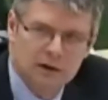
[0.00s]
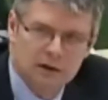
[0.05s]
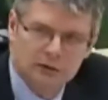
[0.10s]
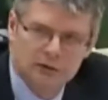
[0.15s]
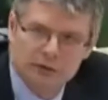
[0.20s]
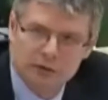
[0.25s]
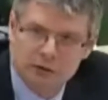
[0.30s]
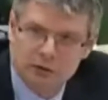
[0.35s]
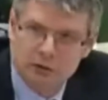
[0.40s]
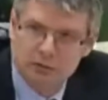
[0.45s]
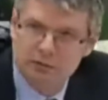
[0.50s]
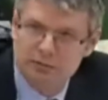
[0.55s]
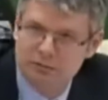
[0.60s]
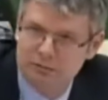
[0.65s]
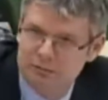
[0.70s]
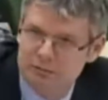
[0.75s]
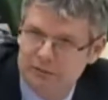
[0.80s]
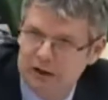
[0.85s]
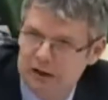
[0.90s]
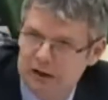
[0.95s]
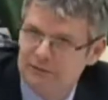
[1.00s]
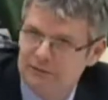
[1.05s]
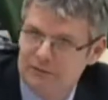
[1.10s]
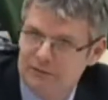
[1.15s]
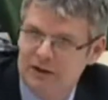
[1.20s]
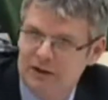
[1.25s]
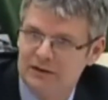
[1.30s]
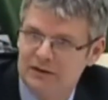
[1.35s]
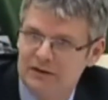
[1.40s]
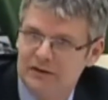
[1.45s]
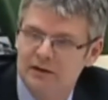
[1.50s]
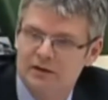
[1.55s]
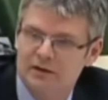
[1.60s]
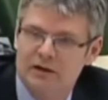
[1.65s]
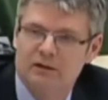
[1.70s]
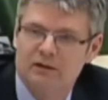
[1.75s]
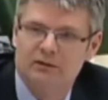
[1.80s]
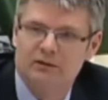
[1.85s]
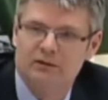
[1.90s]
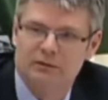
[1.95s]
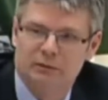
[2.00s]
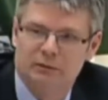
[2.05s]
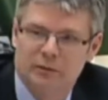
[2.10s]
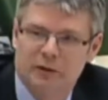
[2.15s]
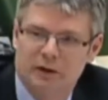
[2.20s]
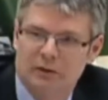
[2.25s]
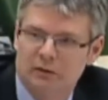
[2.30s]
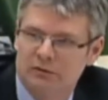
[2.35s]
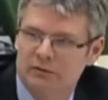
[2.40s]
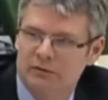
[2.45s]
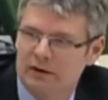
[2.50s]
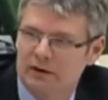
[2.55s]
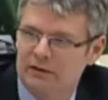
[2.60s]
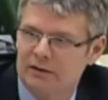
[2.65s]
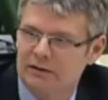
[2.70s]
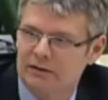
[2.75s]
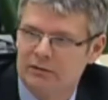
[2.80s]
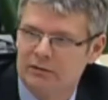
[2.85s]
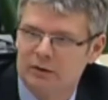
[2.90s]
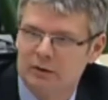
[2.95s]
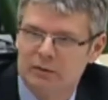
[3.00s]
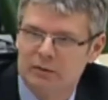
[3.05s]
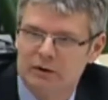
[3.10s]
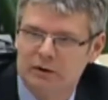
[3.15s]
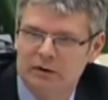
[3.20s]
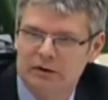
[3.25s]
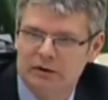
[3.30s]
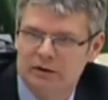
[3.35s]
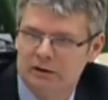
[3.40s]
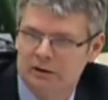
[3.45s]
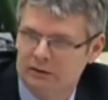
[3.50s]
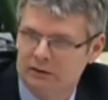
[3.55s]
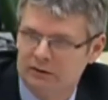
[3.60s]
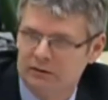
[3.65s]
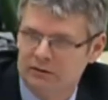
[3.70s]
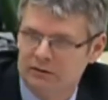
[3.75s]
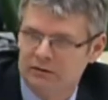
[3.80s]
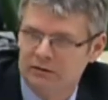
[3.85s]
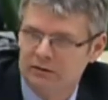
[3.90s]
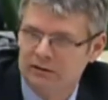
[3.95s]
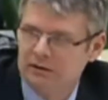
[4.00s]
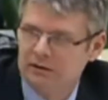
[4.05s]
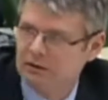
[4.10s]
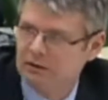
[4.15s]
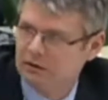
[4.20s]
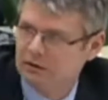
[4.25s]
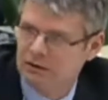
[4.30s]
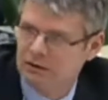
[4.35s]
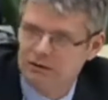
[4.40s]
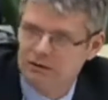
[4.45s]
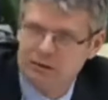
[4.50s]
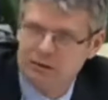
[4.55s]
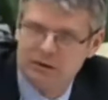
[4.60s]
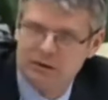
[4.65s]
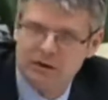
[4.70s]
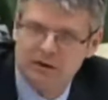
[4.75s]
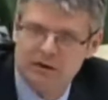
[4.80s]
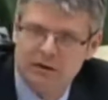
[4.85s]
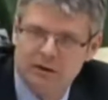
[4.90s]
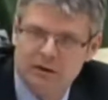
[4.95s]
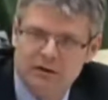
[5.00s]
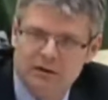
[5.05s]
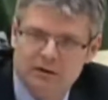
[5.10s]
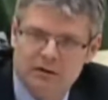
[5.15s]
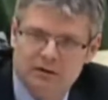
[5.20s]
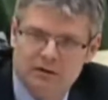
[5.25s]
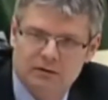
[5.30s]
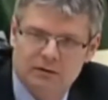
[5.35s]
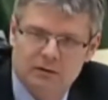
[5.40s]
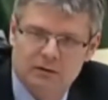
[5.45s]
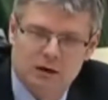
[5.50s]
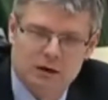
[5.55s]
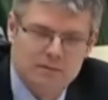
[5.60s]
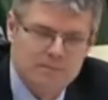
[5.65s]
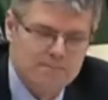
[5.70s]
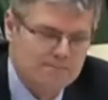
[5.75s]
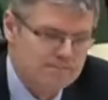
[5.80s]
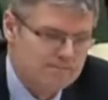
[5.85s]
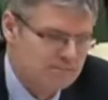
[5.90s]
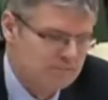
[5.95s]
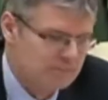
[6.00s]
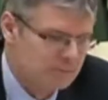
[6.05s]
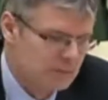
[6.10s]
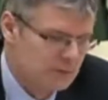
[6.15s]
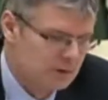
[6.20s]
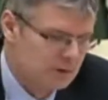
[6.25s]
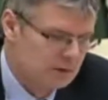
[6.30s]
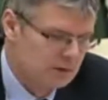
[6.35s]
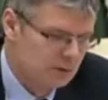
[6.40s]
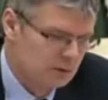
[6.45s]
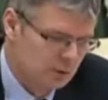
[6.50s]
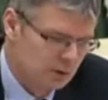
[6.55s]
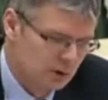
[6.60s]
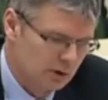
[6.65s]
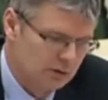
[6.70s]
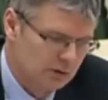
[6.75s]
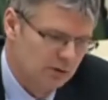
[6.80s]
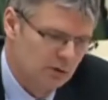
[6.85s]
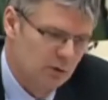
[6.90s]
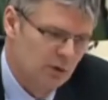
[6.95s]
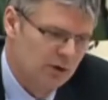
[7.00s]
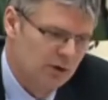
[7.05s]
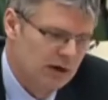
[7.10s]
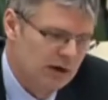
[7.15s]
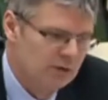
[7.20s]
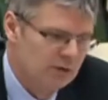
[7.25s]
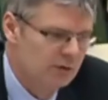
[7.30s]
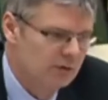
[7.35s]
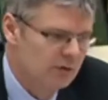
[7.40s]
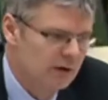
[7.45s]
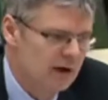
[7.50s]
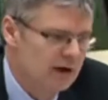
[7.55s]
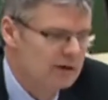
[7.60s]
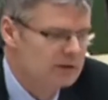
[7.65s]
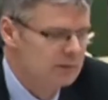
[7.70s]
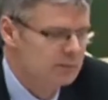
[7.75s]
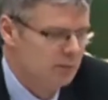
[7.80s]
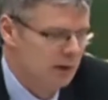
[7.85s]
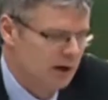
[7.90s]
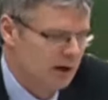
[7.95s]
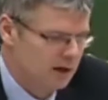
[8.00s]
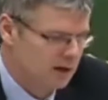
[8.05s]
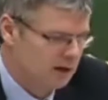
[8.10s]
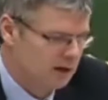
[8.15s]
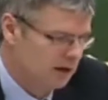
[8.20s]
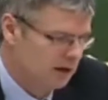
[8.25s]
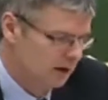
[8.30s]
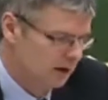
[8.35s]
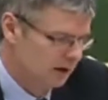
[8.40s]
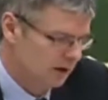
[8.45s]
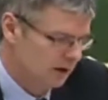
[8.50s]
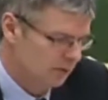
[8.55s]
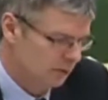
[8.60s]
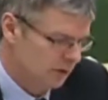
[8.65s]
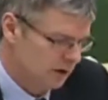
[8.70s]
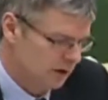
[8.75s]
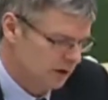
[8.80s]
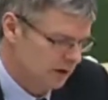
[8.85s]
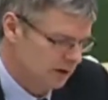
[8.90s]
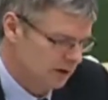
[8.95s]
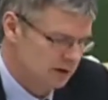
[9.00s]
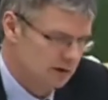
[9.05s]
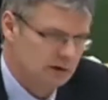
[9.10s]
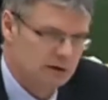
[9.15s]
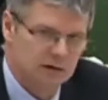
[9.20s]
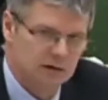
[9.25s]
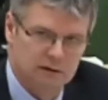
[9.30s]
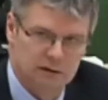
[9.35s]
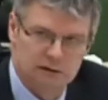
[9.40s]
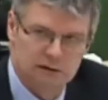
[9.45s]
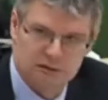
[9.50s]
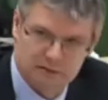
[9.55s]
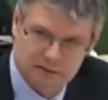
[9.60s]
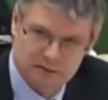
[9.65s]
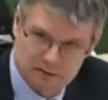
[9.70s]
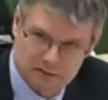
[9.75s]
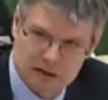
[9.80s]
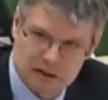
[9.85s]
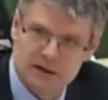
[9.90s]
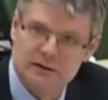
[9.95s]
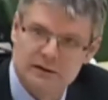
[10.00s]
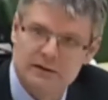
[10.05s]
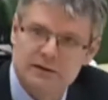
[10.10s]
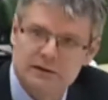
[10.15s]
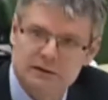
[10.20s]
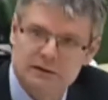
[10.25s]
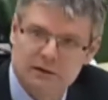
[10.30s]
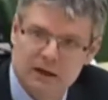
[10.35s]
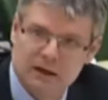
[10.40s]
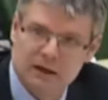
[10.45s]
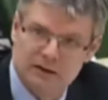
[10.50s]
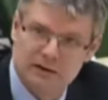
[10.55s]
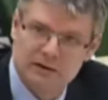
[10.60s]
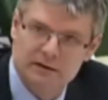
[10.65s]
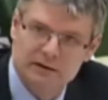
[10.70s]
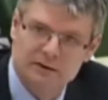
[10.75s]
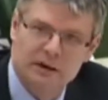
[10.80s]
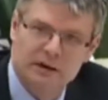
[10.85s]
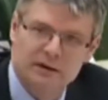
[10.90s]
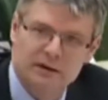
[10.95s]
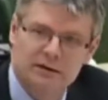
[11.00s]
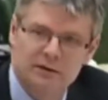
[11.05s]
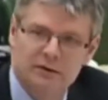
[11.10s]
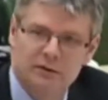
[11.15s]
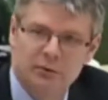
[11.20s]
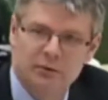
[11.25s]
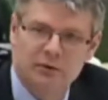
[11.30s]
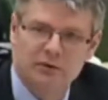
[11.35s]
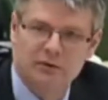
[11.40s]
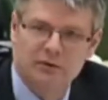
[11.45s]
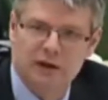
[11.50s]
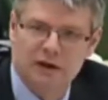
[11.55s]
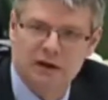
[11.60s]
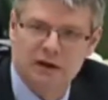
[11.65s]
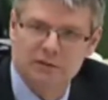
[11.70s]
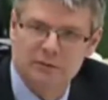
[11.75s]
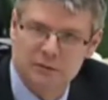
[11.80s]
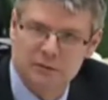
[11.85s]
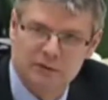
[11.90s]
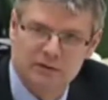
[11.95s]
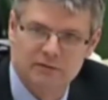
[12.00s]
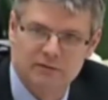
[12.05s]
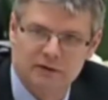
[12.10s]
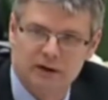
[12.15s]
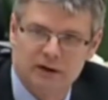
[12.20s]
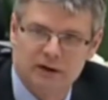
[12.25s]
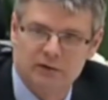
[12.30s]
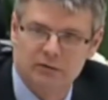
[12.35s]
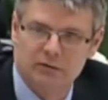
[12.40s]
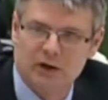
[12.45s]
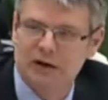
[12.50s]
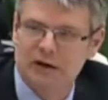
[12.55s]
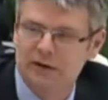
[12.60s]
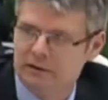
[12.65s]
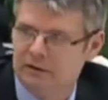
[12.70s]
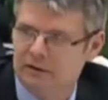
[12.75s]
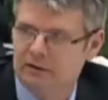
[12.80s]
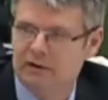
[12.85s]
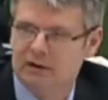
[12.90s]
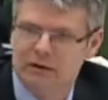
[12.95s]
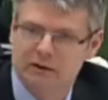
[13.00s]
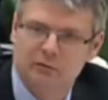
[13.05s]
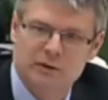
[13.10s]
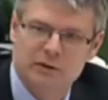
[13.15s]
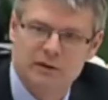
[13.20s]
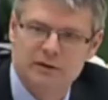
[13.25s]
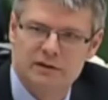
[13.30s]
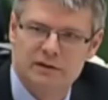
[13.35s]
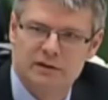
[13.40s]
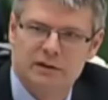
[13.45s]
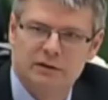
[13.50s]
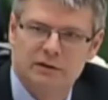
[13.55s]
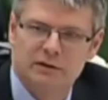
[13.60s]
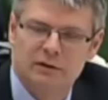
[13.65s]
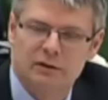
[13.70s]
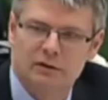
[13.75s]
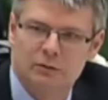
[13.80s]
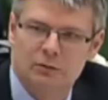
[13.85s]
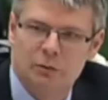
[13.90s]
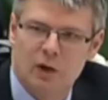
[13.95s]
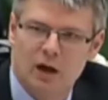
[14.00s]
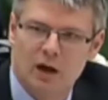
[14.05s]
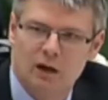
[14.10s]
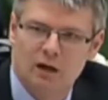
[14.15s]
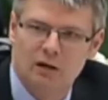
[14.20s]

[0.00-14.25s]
So my information is also from Equifax, so maybe it's something you need to work through with Equifax, but if we, and the discussions we've had have been very direct and have been senior as well.